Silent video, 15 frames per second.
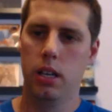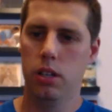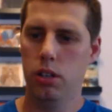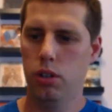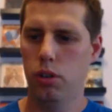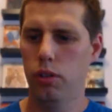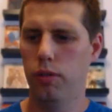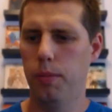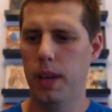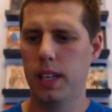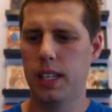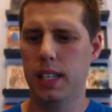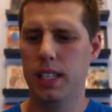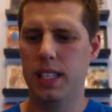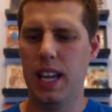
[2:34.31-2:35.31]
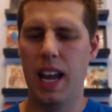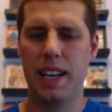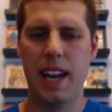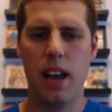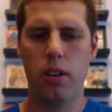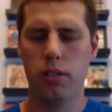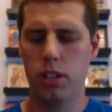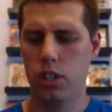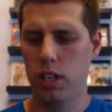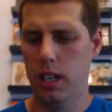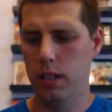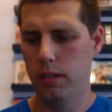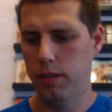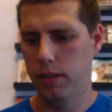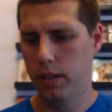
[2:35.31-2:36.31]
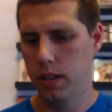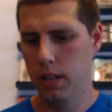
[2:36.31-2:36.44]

Just sort of makes it stand out on the shelf.